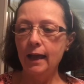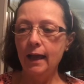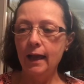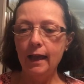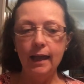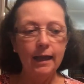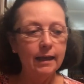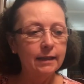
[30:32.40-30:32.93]

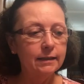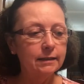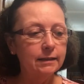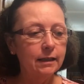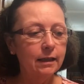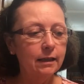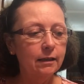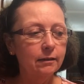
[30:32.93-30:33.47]
and
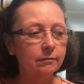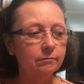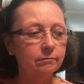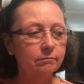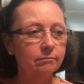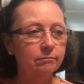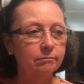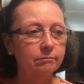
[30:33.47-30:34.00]

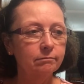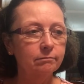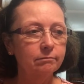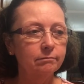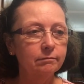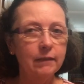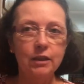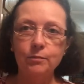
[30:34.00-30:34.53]

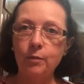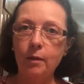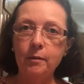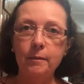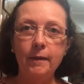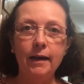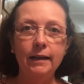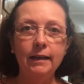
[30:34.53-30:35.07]
that's probably
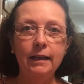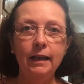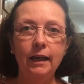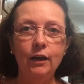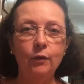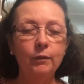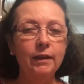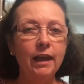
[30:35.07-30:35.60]
about it. I
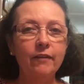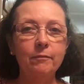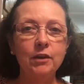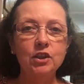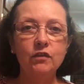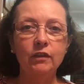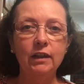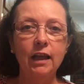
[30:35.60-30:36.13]
don't really have
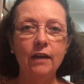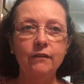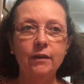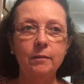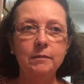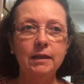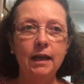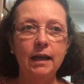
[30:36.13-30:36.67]
much of a life
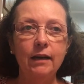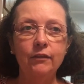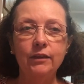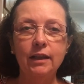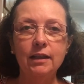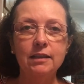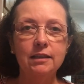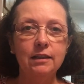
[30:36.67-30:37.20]
update.
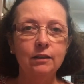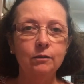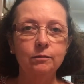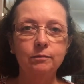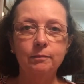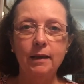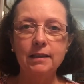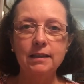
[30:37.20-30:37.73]
Everything's still
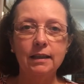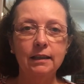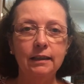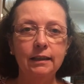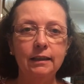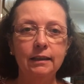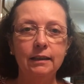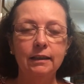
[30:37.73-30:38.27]

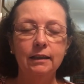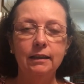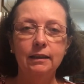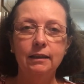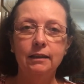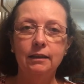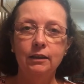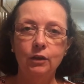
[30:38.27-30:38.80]
basically
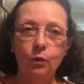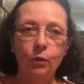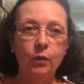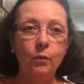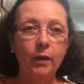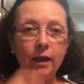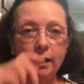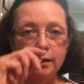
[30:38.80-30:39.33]
going
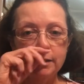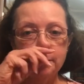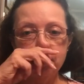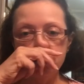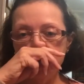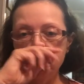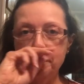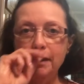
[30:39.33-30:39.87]
the way it's
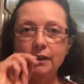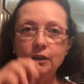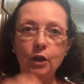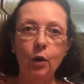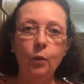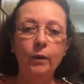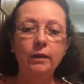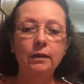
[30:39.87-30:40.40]
been
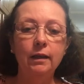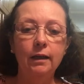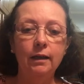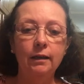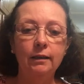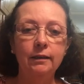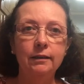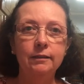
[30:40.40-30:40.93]
going.
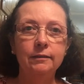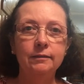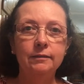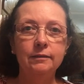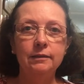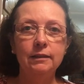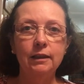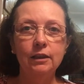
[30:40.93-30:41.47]
A
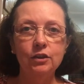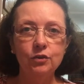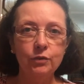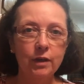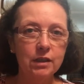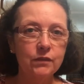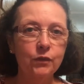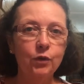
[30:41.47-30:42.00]
little
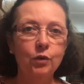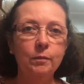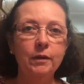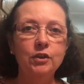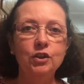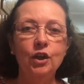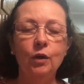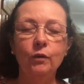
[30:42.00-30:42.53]
stressful,
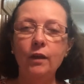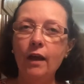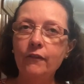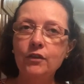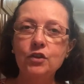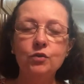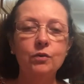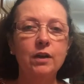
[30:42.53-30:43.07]
but you know, life
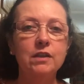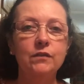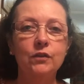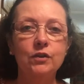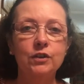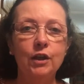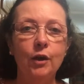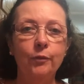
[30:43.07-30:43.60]
is stressful,
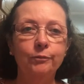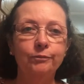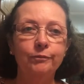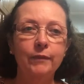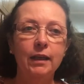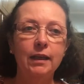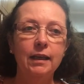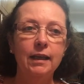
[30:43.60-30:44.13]
so
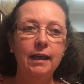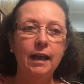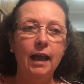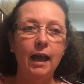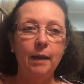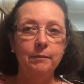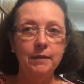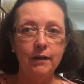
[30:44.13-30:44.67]

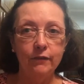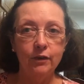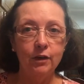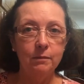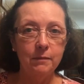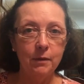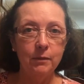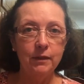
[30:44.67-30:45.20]
I'm never
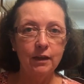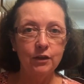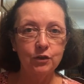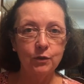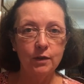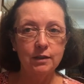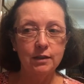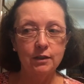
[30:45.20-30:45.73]
going to be without
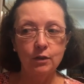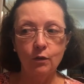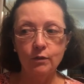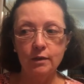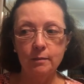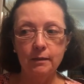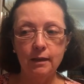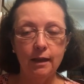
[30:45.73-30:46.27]
stress as long
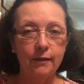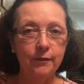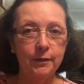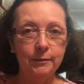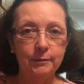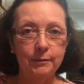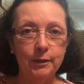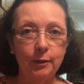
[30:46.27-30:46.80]
as I'm alive.
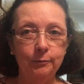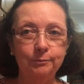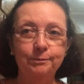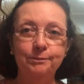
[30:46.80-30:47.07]
So